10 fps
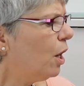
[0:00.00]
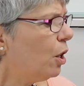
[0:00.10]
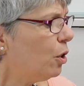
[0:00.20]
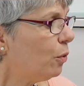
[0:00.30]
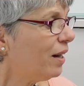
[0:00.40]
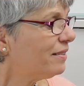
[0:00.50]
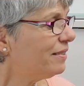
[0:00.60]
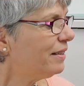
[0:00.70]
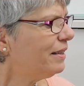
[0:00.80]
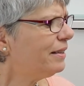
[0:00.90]
Lo
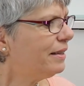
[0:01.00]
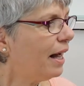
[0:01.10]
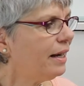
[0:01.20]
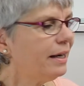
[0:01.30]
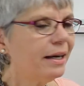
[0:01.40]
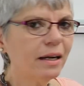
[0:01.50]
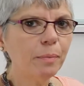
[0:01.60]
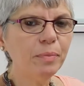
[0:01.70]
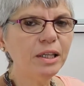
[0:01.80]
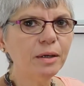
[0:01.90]
hace tan
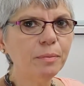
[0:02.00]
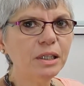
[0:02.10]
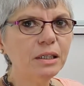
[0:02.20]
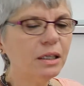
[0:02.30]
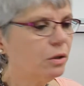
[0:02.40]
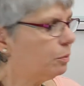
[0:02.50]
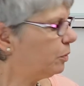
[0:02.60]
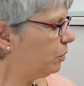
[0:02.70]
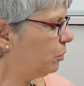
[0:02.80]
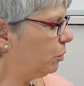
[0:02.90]
rápidamente
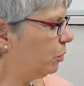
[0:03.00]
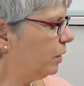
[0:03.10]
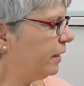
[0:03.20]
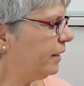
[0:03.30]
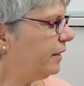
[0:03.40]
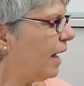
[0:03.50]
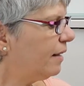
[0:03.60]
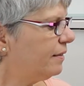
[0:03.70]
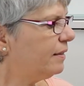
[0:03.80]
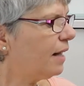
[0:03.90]
como tú. He
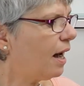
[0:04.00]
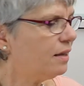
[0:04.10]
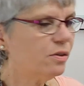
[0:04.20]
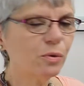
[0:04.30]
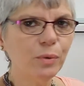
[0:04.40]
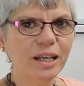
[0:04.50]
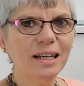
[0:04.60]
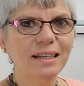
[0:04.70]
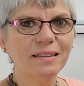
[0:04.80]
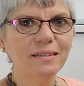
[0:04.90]
does it as
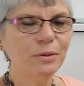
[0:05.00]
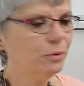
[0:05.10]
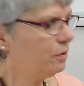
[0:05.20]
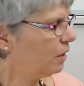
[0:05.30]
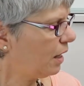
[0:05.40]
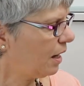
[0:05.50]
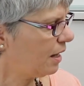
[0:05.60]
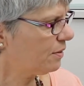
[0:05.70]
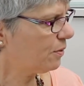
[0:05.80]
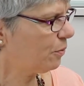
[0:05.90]
quickly as you.
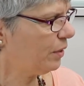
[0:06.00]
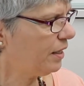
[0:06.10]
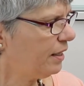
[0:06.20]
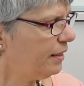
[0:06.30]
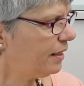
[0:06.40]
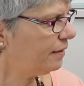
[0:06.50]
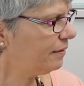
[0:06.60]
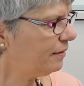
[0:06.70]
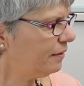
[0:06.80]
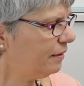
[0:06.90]
As quickly
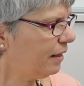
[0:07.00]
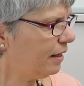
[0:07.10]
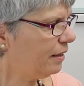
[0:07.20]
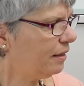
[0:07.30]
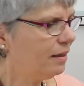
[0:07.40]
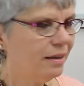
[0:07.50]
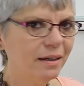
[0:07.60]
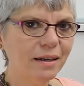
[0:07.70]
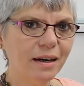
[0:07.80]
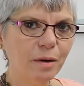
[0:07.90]
as, tan
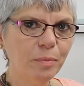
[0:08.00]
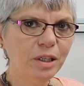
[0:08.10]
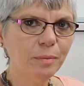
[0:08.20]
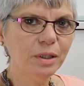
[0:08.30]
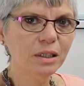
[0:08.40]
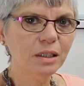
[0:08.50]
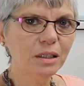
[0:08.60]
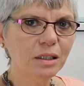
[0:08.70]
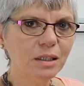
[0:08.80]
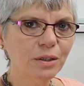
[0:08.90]

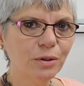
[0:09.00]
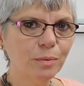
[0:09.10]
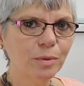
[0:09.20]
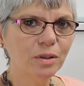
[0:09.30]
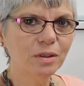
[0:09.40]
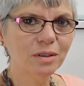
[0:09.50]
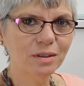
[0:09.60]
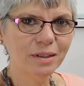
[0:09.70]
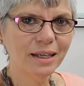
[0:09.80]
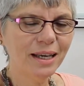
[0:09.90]
rápidamente como.
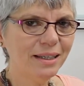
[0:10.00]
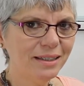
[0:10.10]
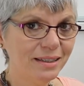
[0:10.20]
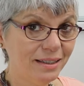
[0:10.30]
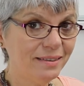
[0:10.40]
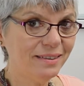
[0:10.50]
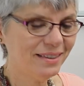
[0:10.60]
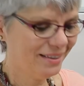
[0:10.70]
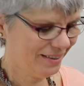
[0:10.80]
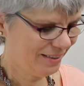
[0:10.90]
Okay? Easy.